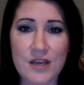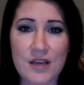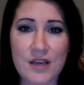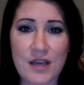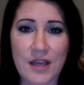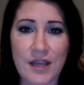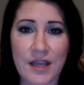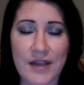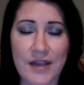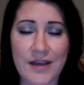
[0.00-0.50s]

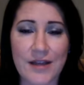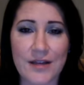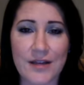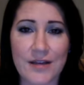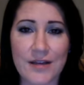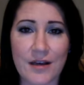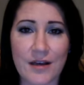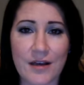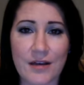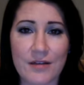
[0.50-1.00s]

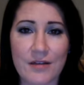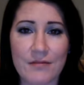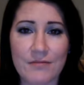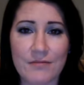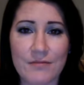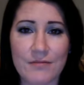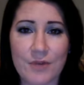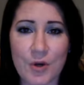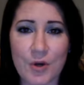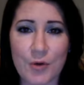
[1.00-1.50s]
And
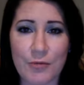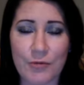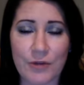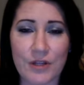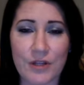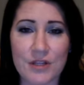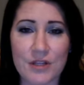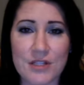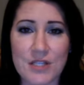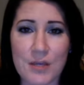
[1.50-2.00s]

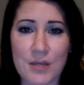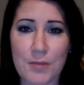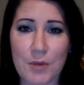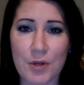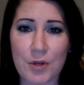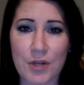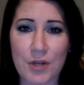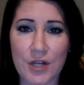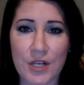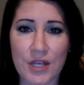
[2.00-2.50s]
hopefully this
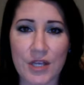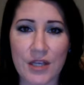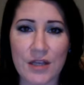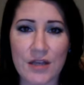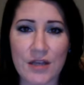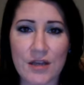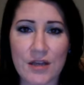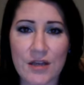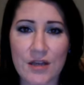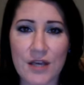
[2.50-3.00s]

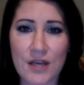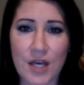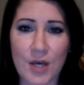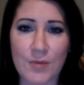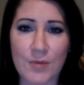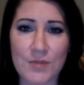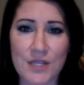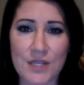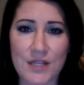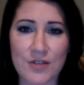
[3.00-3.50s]
community
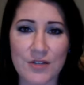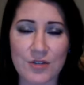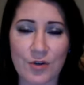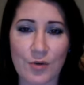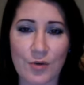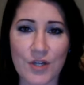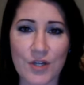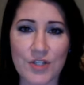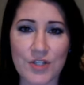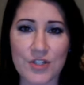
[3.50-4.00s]
helps answer
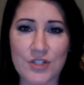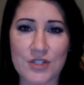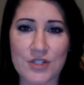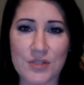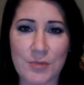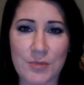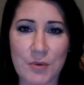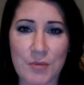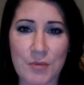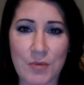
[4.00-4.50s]

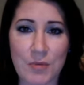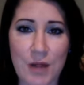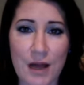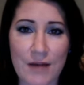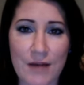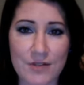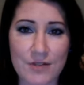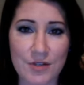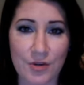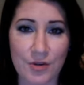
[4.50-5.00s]
questions that people
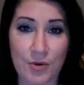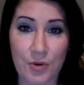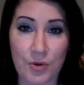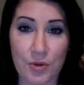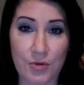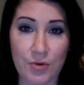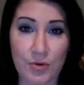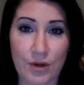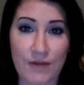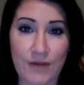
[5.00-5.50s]
have as they're going
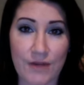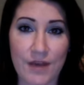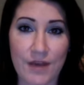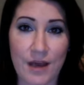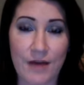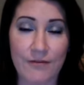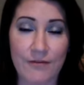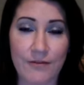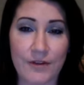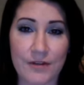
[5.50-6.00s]
through
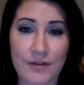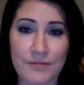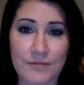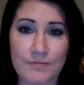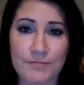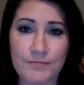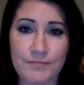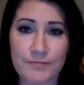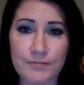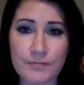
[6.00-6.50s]
IVF. And
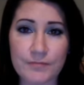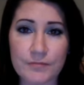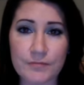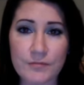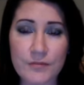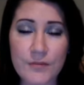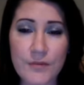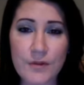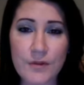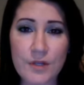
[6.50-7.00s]

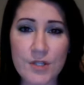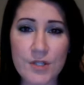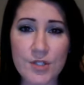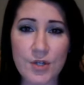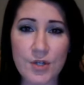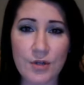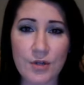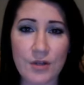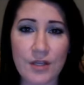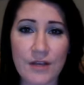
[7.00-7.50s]

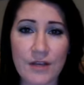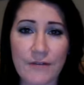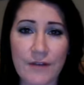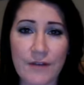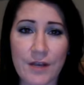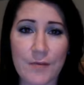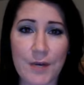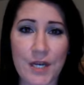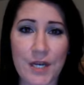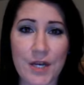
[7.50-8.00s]
certainly if
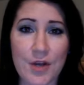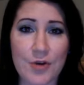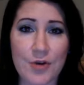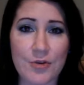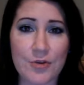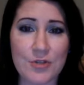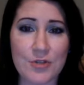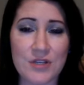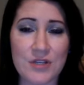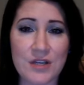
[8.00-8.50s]
anybody
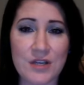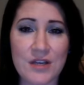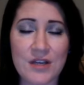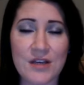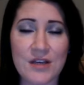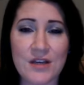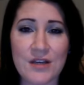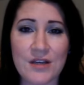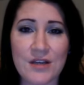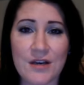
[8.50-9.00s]
knows
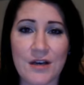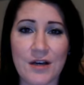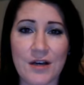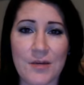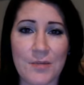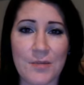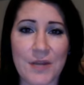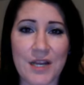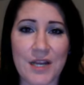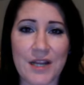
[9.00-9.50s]

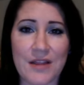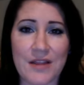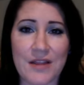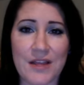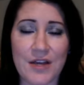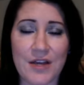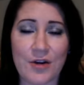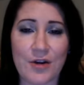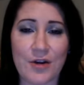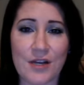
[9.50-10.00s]

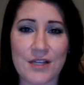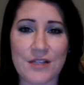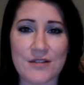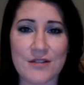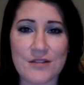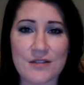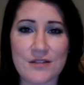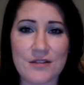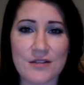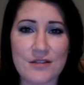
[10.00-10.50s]
anything or
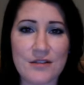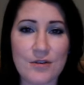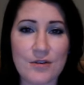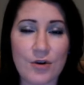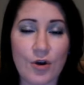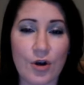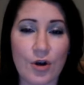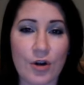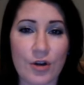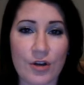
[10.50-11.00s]
has
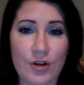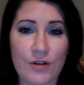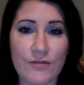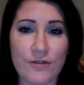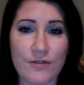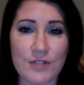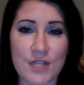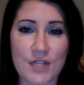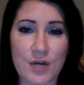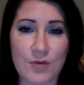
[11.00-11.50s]
heard
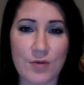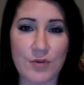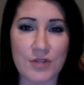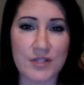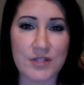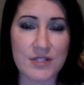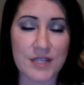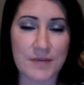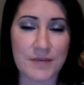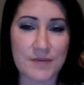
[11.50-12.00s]
of or dealt with
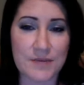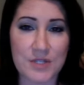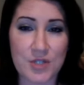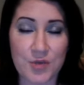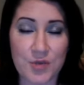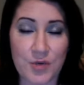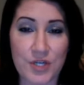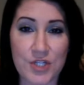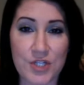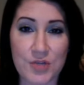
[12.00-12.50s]
the same
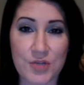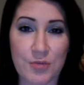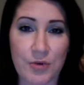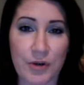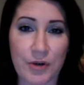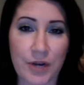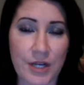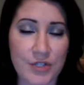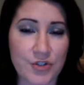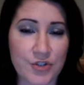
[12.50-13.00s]
situation
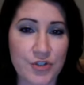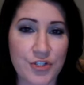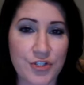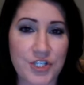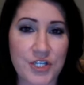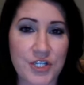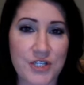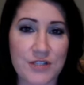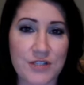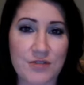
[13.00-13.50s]
where
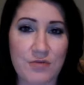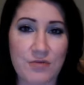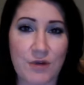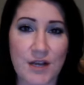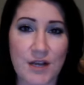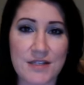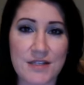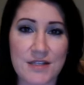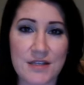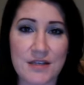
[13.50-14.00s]
estrogen isn't
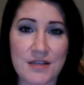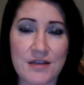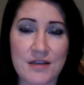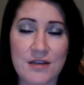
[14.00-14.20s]
rising,